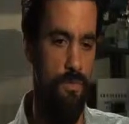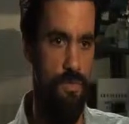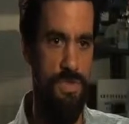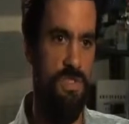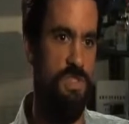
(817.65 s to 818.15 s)

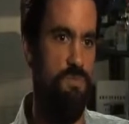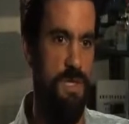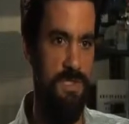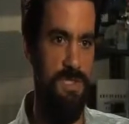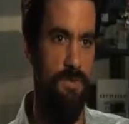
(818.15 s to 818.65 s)

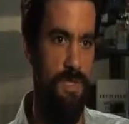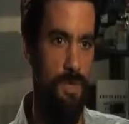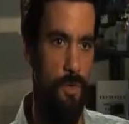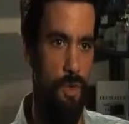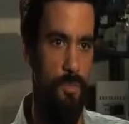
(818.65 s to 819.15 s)
resuspend some of that
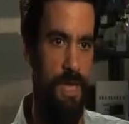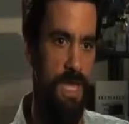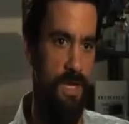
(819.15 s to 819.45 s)
oil back